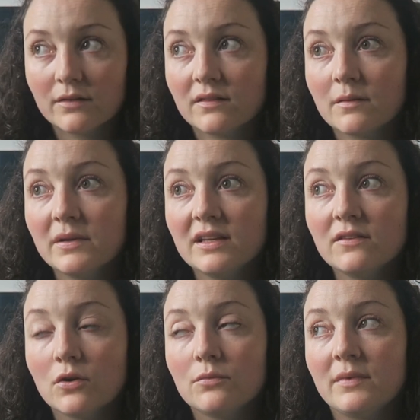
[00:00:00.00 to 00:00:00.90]

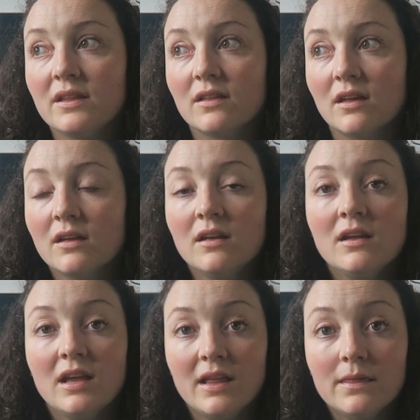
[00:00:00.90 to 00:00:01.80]
Somebody told me that
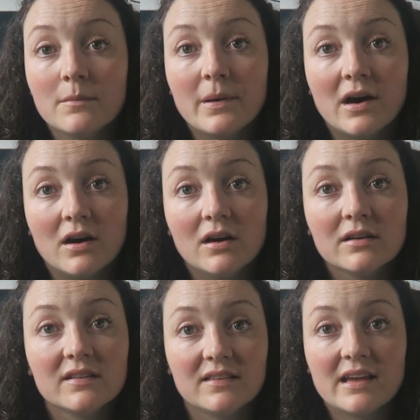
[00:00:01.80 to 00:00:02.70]
in the
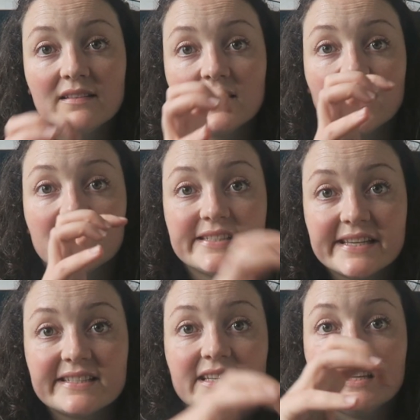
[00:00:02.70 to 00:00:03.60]
parks there's like a
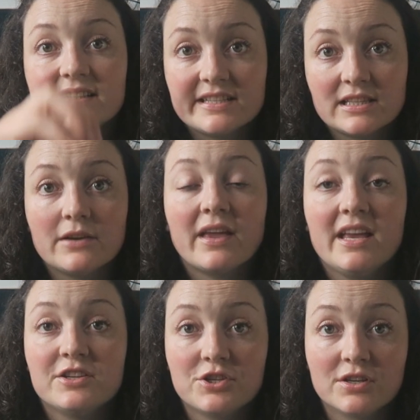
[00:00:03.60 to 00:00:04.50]
designated
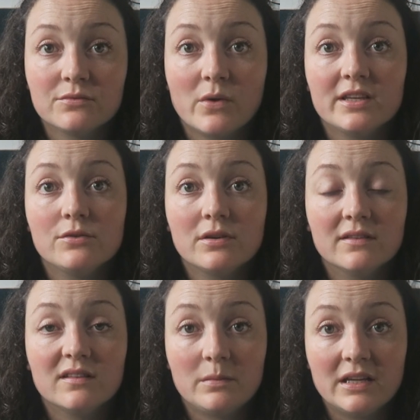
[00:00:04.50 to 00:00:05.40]
location where you
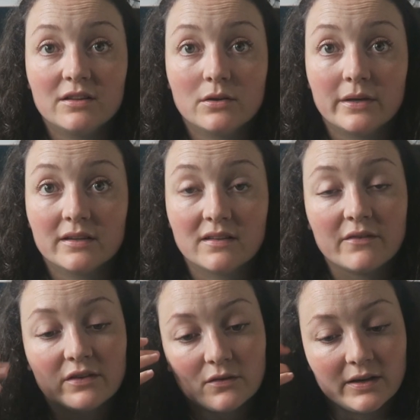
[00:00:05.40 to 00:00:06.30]
can split the quick
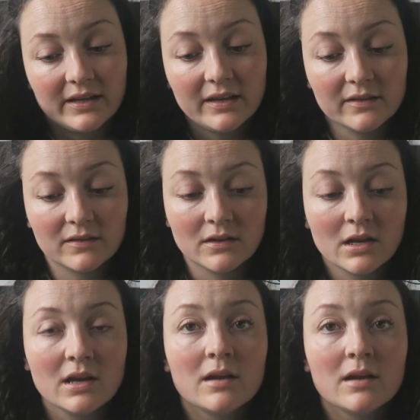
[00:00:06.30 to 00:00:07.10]
service credits,